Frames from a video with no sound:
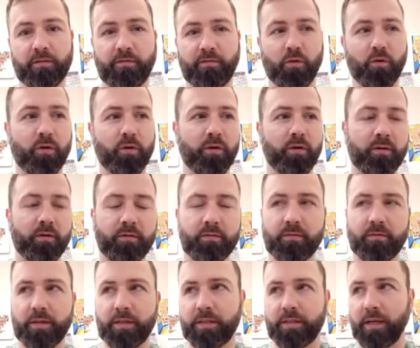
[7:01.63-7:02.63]
for
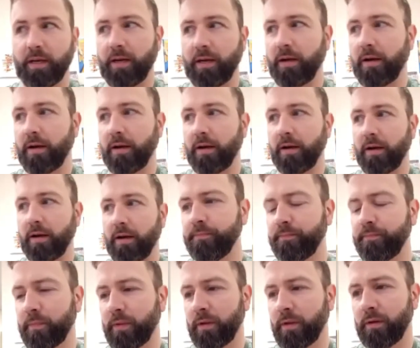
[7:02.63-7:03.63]
let's say um
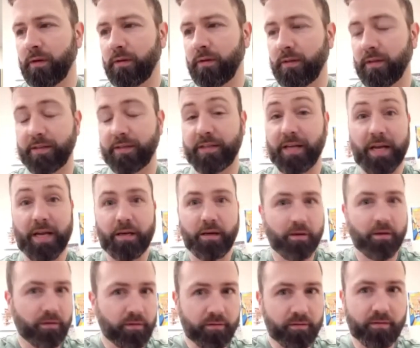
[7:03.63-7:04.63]
the 10
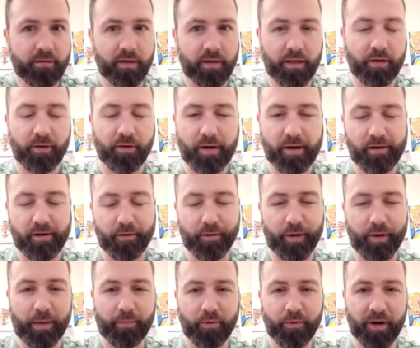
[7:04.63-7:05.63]
years then you you
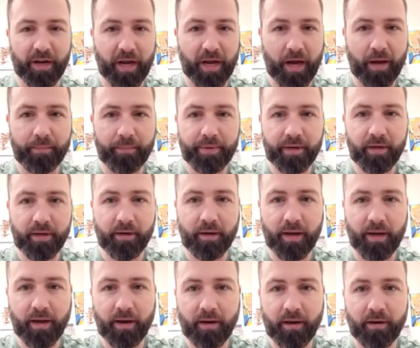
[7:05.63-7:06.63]
got pretty competent
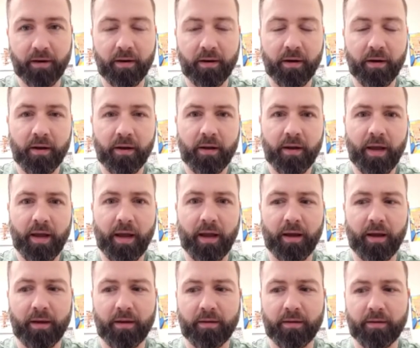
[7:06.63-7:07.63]
at it
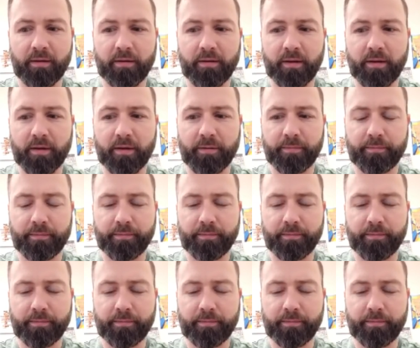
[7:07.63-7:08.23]
and uh,